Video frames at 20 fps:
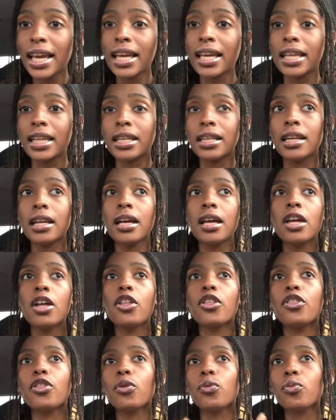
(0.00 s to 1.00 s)
and
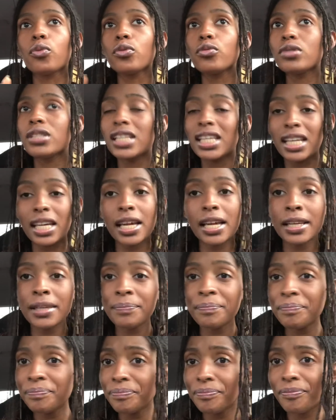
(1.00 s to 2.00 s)
the
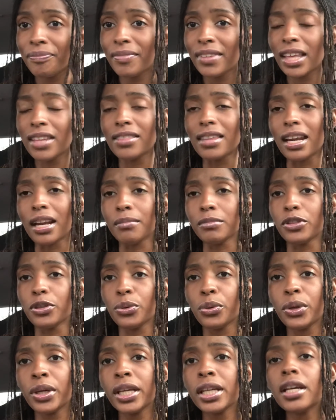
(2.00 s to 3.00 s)
routine that I'm
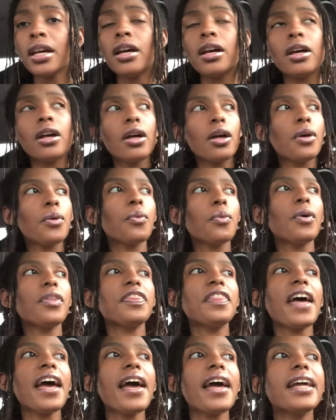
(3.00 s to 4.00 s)
doing with
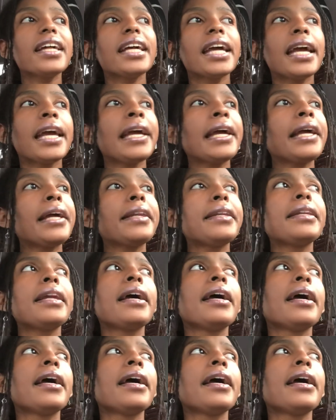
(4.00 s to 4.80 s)
that. And